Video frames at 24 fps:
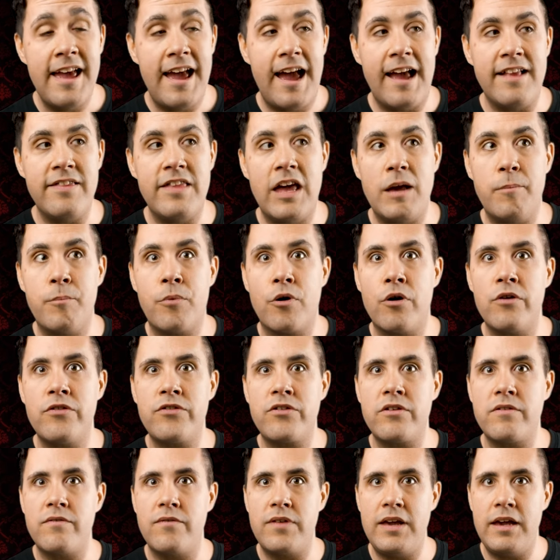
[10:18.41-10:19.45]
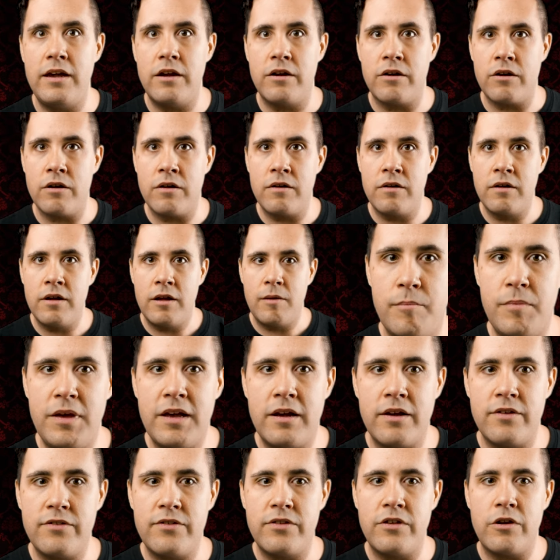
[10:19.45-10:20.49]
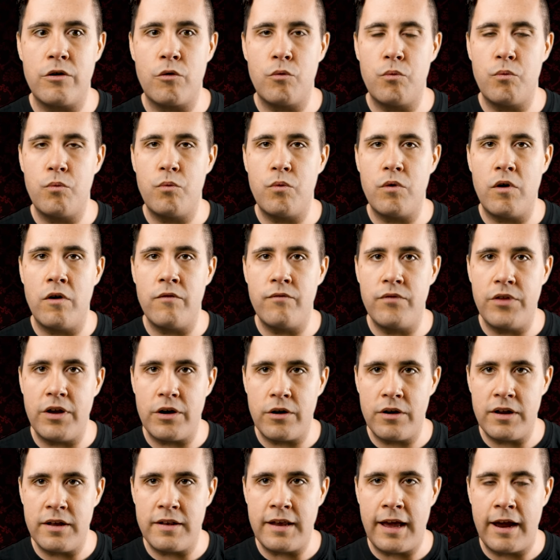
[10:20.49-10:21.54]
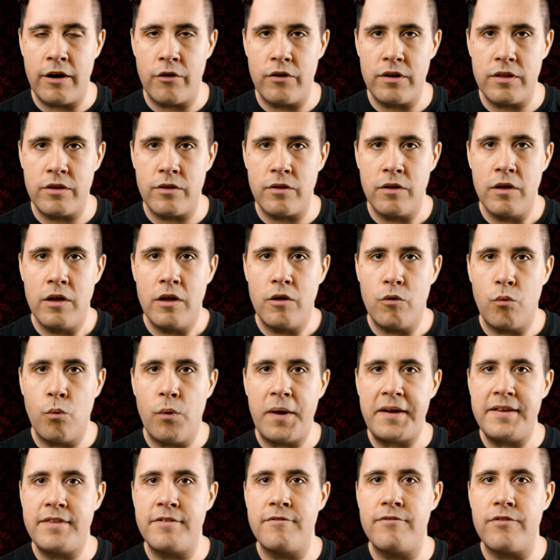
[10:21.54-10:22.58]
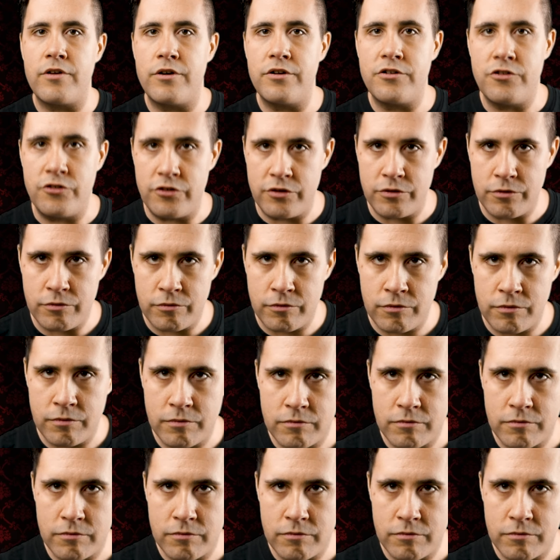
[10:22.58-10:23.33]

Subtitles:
and they persevere because of their inherent white virtue.